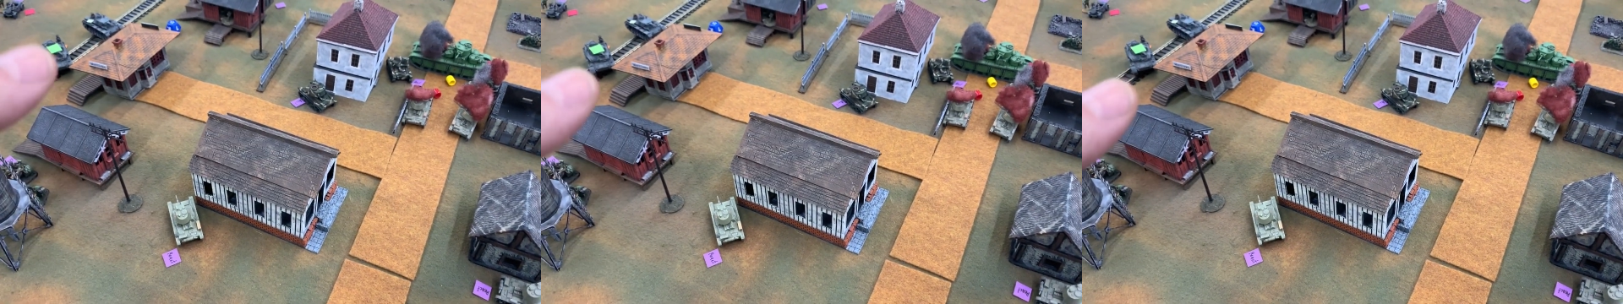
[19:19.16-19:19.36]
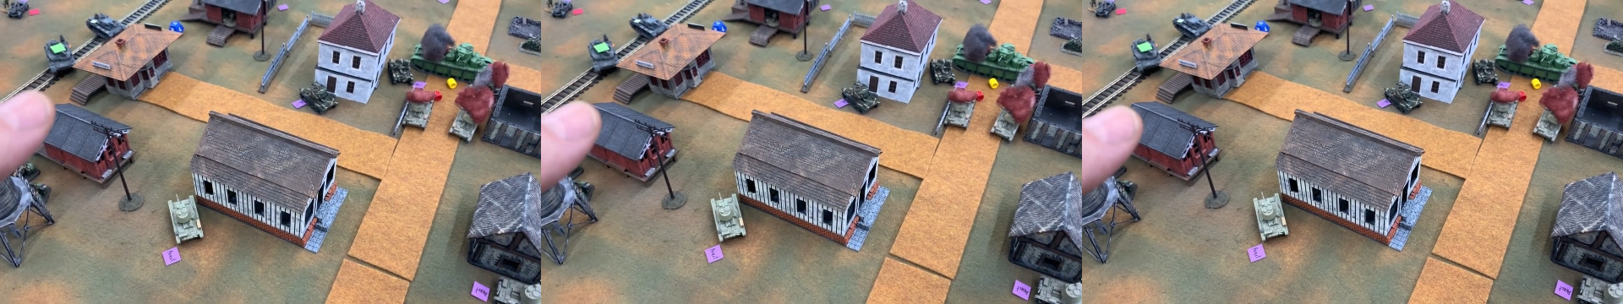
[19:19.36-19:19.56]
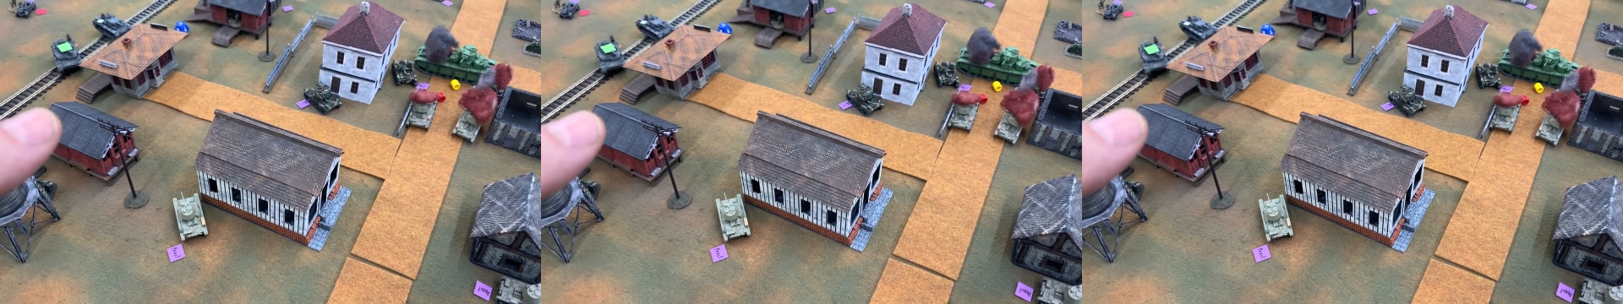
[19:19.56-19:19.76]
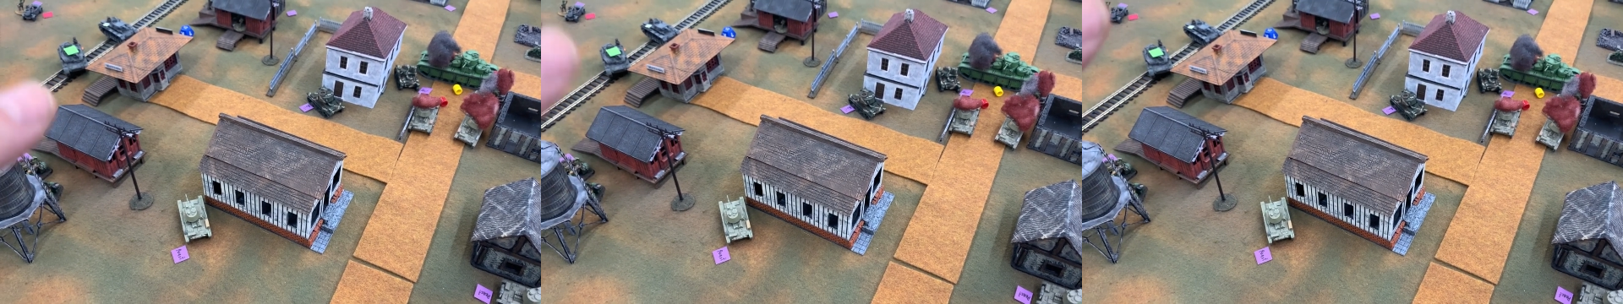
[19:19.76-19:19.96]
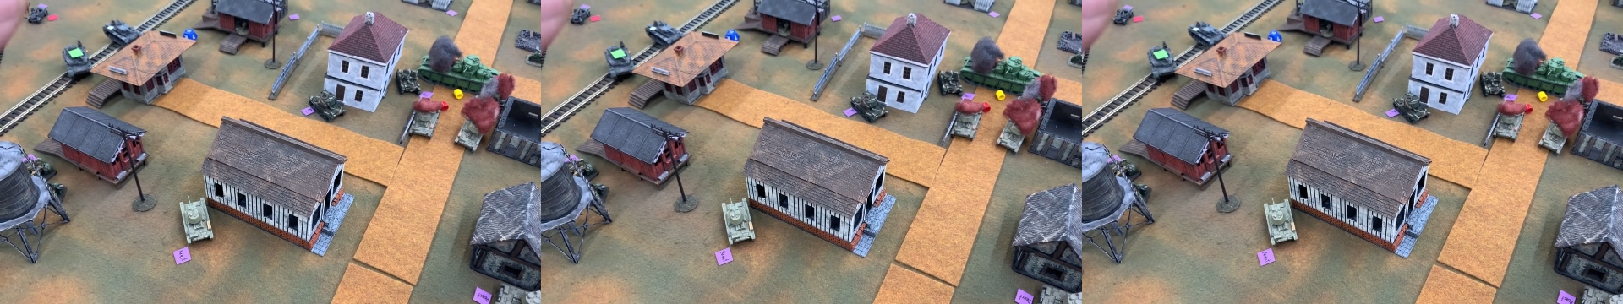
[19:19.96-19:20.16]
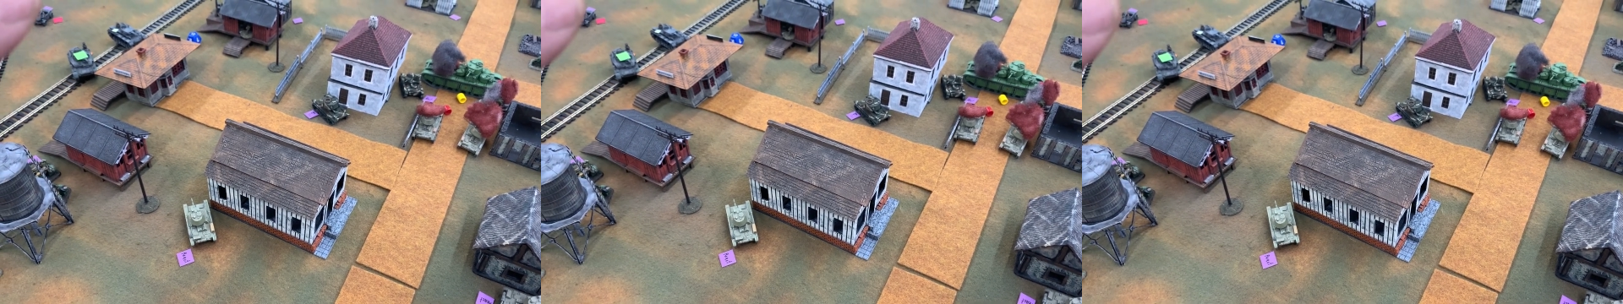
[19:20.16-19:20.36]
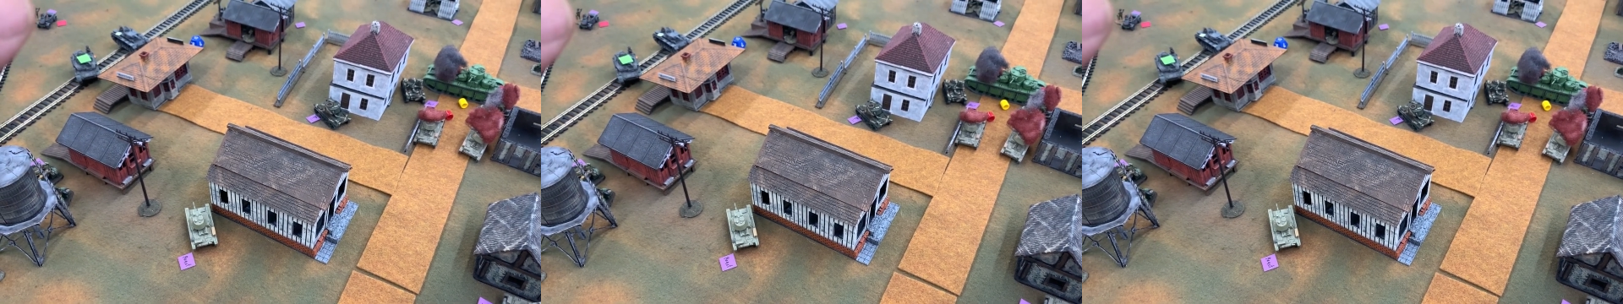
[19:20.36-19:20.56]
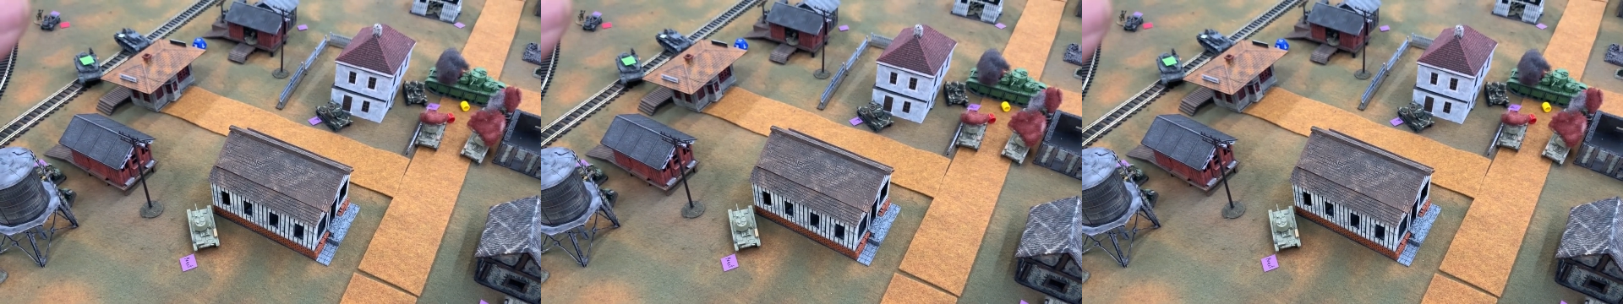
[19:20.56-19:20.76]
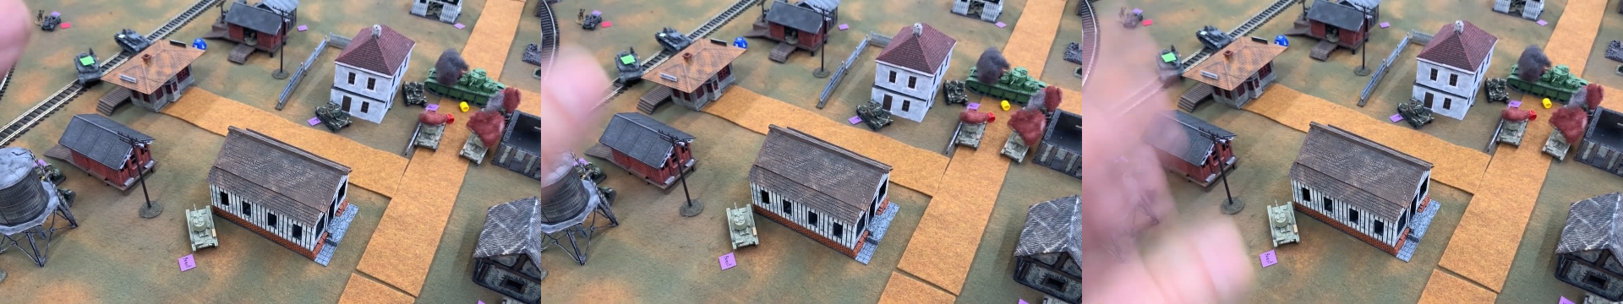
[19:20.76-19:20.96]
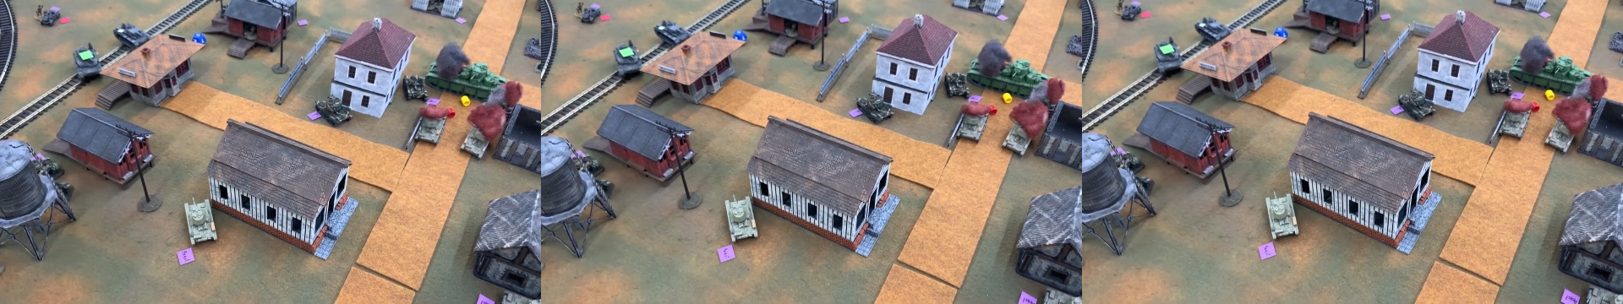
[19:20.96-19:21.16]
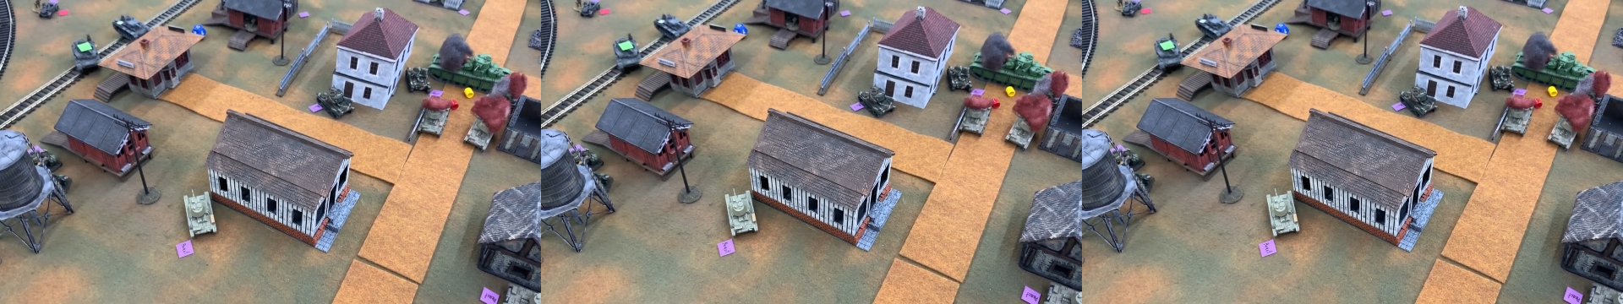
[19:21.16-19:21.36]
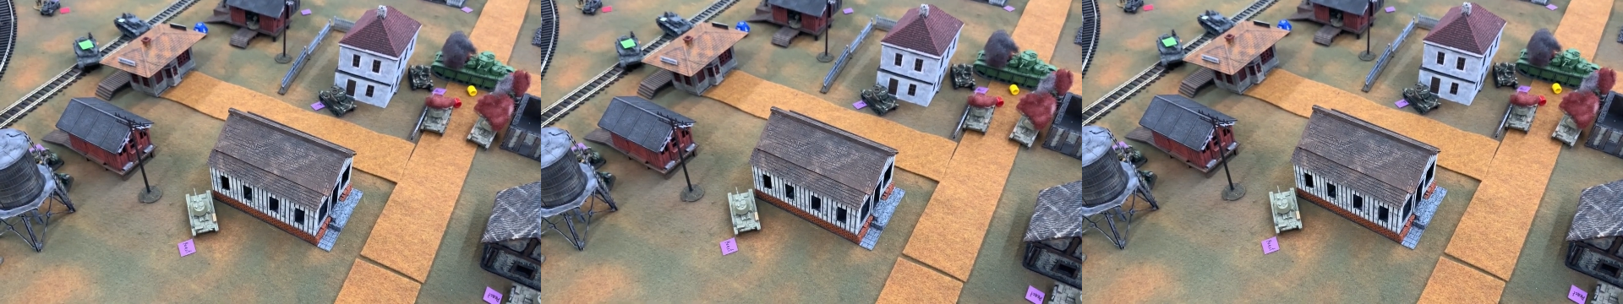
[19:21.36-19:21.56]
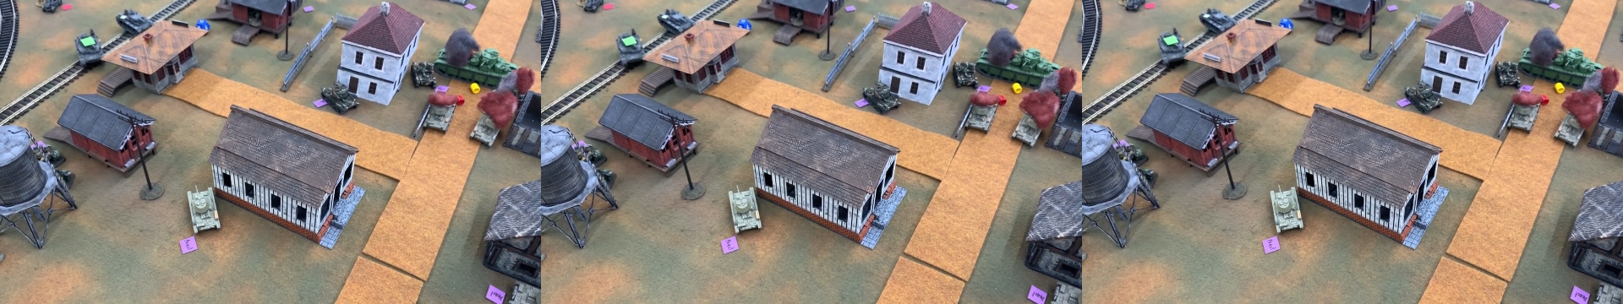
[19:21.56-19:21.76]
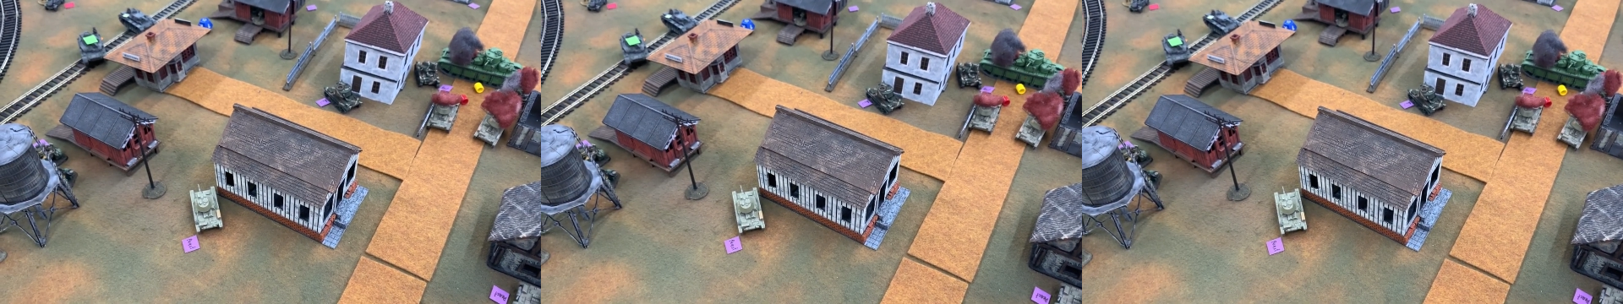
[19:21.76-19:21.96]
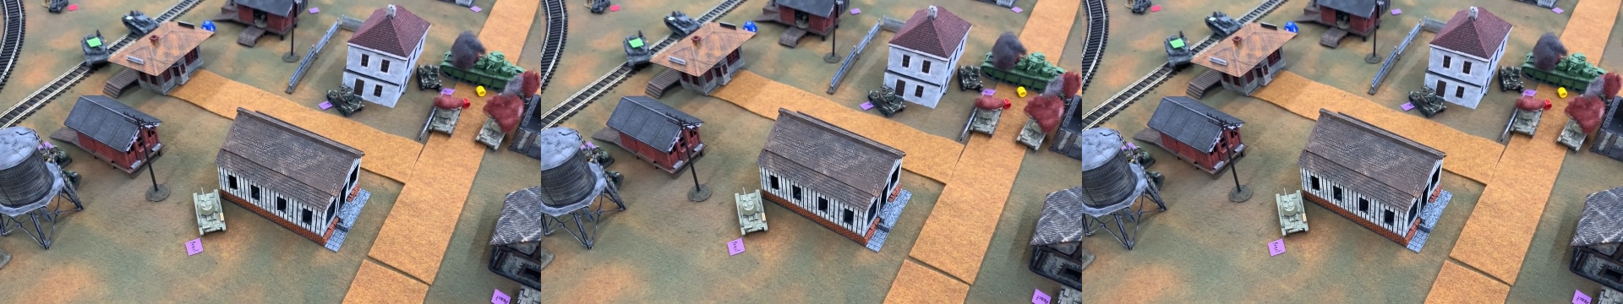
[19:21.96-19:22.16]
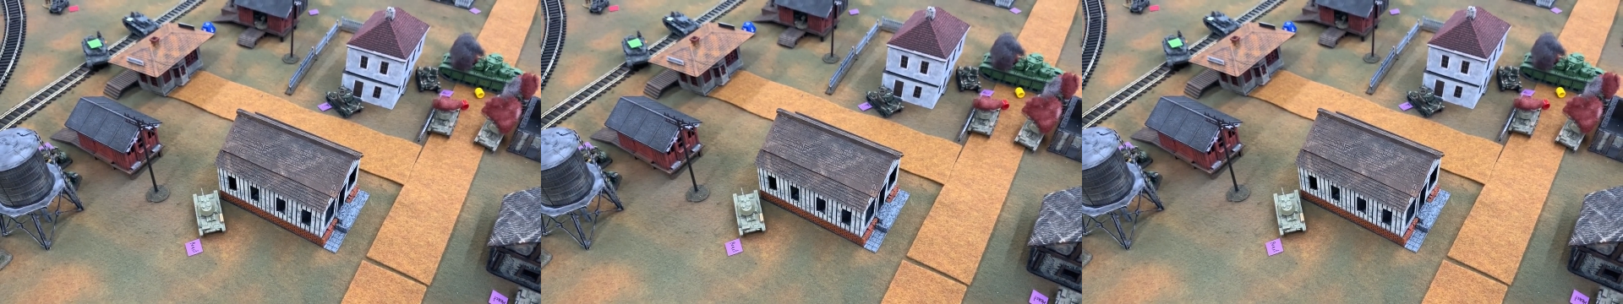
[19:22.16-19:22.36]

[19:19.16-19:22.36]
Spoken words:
No face is visible, so there are no lips to read.